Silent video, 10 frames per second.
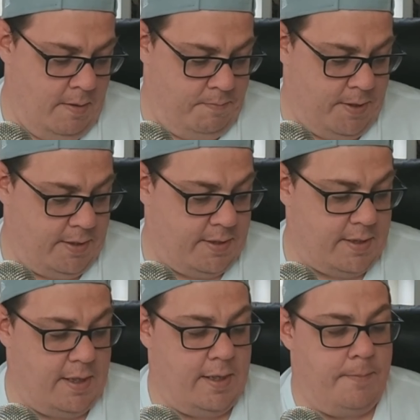But,
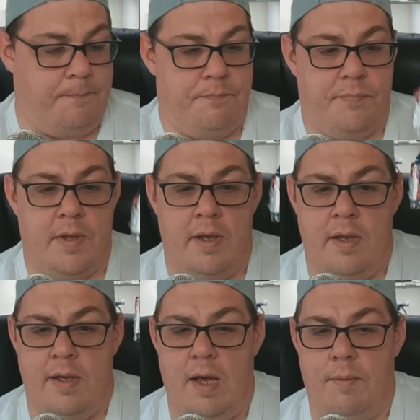
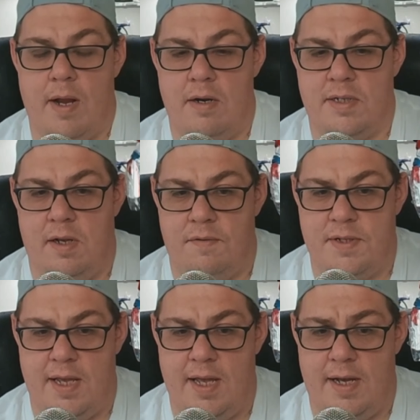yeah, we got ourselves
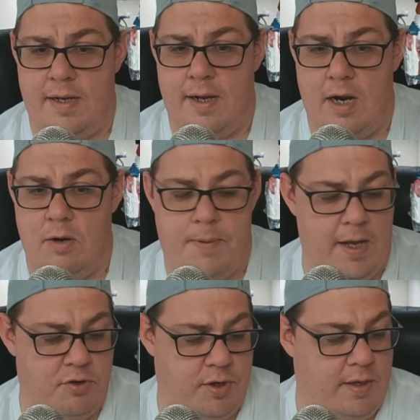a Iron
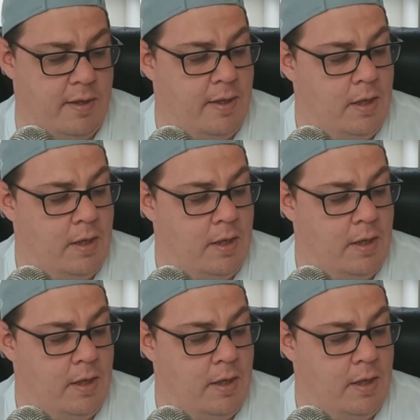Patriot.